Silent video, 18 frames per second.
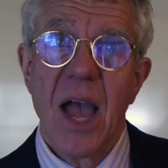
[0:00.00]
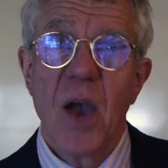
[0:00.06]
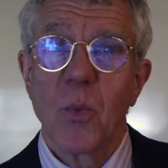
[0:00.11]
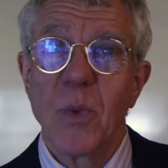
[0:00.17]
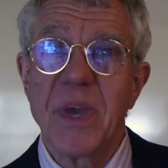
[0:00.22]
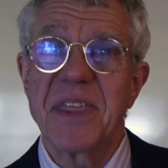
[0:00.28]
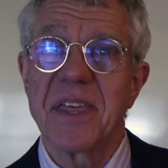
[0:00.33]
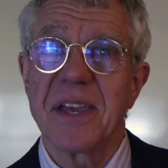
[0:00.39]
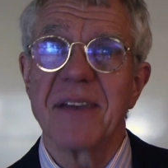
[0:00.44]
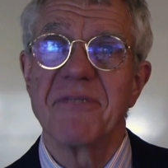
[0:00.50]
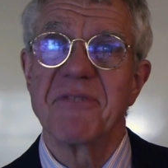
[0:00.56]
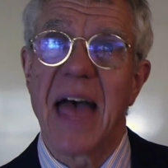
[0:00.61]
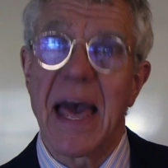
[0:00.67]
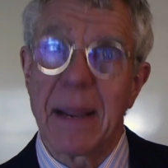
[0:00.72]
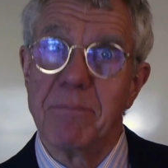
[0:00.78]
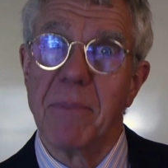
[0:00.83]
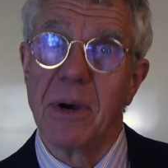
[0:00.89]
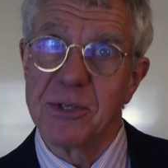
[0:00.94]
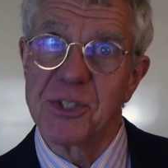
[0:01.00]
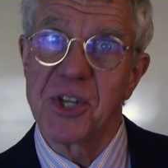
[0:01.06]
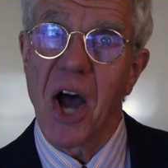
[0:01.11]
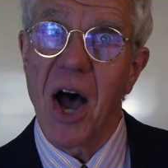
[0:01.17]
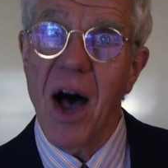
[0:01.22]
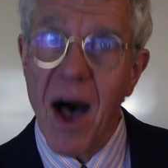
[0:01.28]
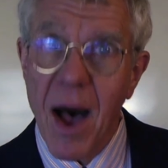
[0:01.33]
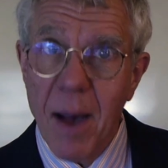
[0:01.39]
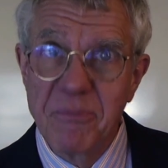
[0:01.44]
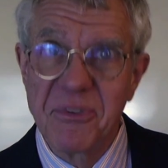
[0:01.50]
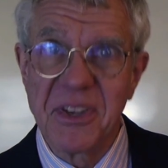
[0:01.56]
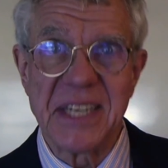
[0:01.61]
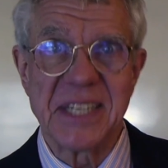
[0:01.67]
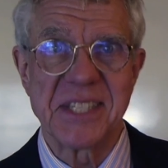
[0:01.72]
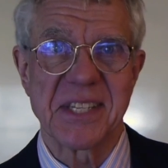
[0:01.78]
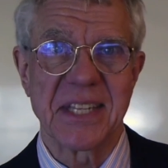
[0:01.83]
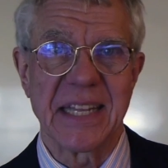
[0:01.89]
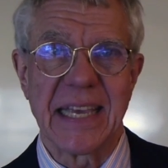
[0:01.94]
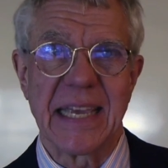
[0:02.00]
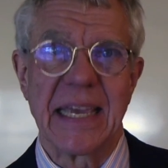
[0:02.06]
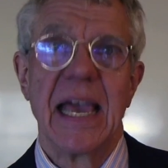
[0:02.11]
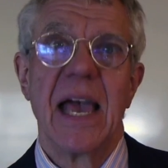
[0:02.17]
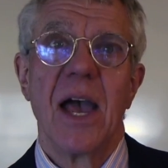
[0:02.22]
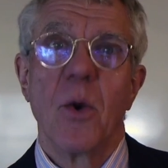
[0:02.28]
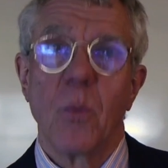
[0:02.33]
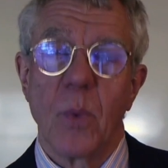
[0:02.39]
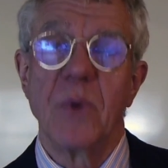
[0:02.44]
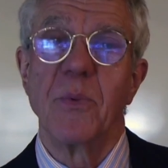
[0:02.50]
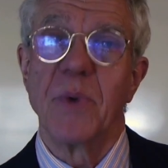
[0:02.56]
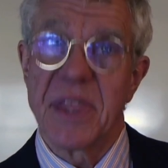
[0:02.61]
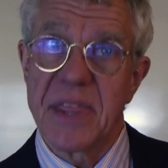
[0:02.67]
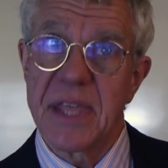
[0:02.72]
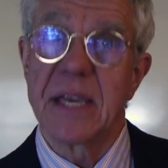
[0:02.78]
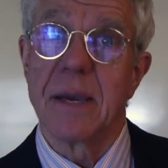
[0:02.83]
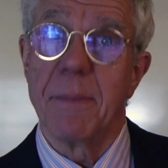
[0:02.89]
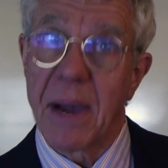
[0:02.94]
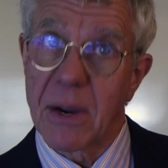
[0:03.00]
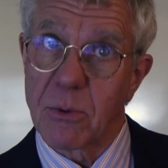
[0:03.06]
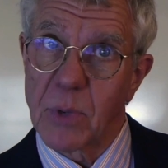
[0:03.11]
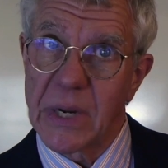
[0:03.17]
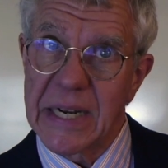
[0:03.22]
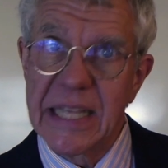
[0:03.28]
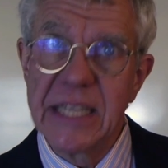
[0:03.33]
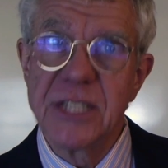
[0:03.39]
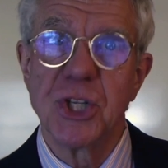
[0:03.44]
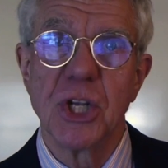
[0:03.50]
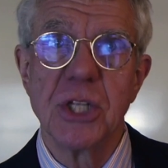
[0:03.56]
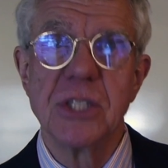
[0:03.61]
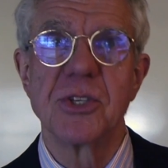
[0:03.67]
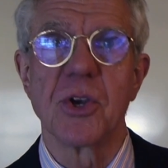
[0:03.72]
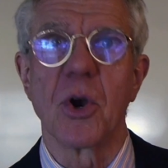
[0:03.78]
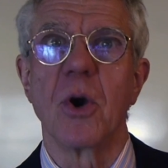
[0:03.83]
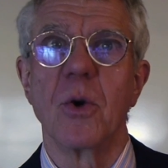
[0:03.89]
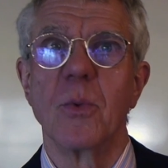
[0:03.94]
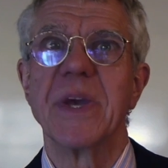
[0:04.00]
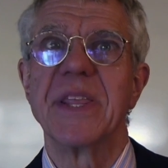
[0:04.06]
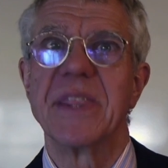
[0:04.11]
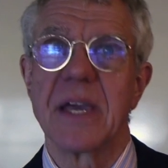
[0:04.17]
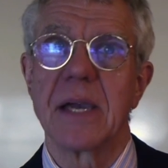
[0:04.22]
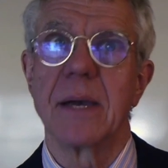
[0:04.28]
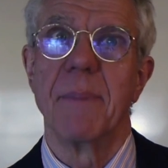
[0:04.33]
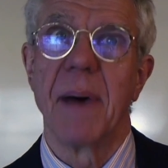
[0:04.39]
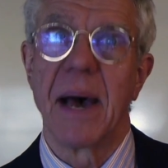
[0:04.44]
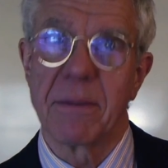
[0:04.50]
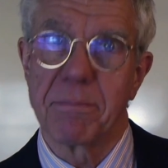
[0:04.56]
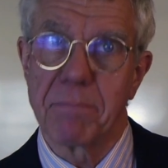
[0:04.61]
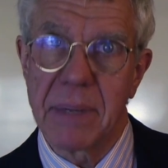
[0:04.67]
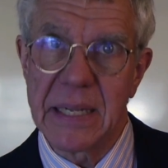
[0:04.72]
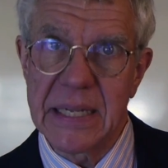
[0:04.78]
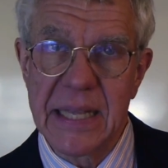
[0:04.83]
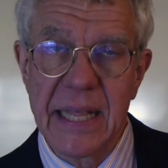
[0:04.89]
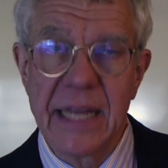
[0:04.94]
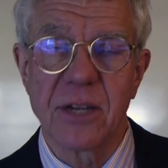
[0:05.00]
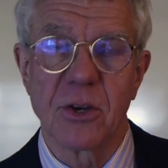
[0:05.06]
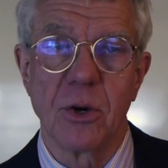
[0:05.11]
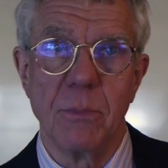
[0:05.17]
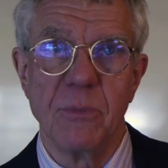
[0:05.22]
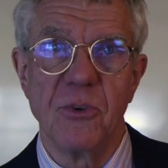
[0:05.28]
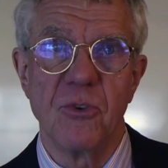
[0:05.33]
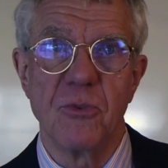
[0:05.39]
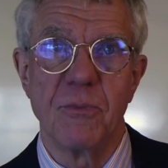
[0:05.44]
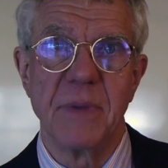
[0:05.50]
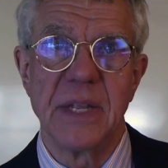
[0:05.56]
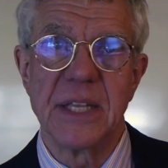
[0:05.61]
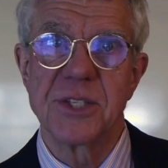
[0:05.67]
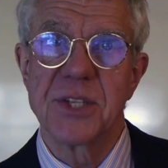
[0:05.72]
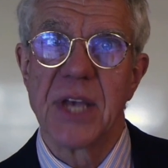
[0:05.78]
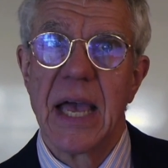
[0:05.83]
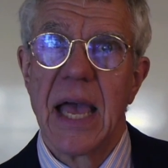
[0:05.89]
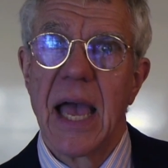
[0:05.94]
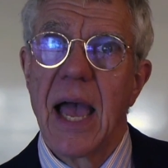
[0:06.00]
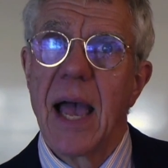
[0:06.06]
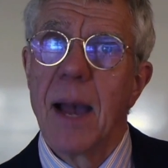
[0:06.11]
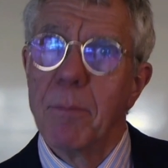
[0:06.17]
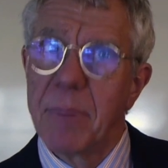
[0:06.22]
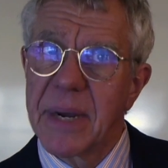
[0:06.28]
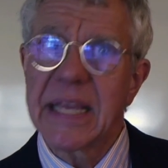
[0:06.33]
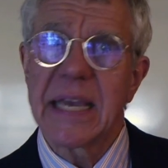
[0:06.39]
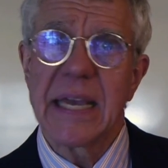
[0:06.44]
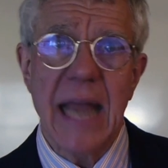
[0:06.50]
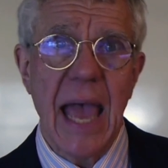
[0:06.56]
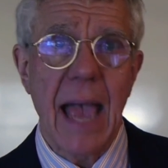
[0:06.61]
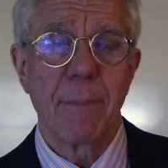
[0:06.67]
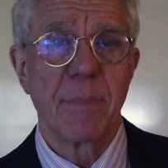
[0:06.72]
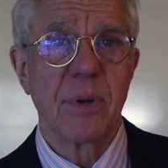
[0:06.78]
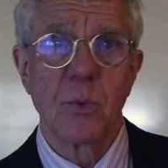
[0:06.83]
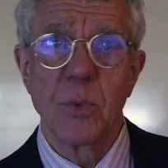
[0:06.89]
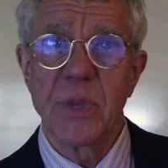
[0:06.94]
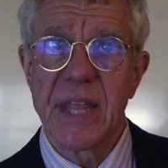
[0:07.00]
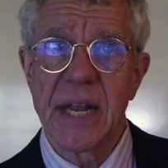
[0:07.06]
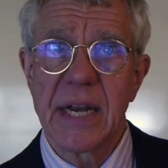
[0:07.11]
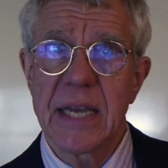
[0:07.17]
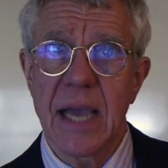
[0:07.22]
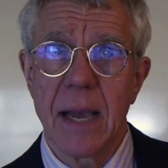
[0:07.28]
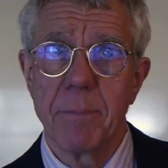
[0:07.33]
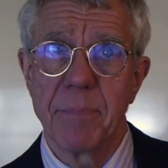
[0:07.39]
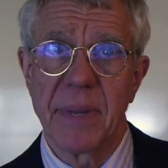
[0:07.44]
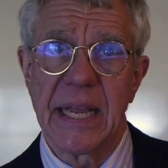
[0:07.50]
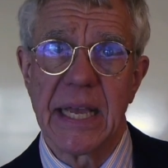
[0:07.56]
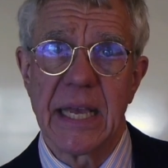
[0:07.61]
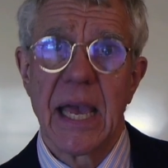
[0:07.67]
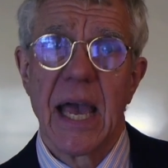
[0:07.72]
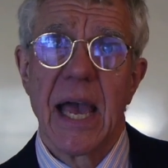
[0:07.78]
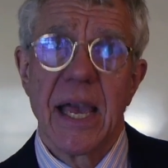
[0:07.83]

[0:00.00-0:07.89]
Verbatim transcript: We think of that most obviously when we think about religions or we think about political movements, but it can happen within a company.